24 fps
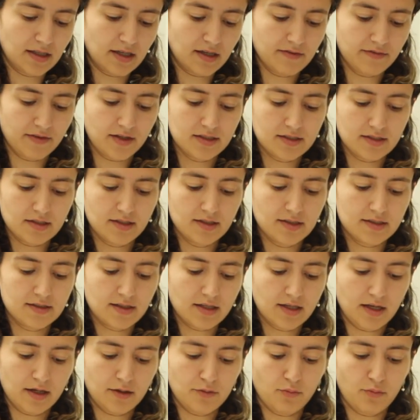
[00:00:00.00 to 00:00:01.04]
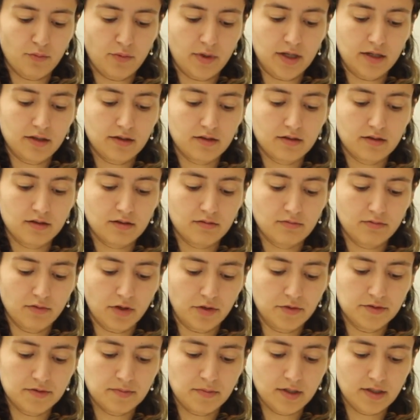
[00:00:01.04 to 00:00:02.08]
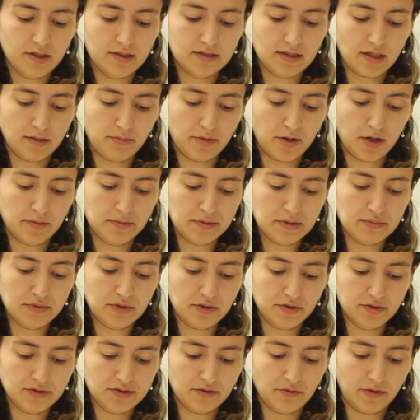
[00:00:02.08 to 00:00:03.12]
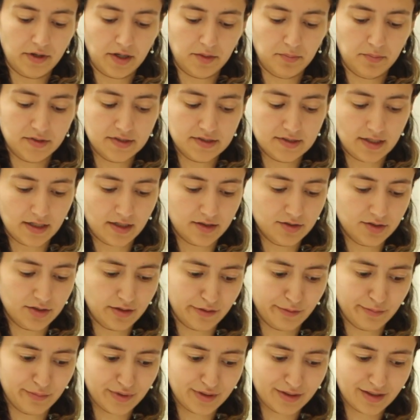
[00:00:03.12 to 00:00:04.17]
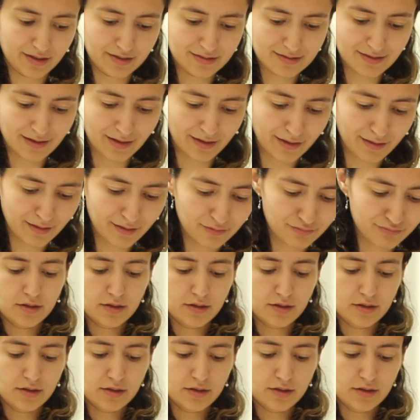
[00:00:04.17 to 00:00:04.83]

Like if I did this again with rosebuds, I probably would also add pistachio because like,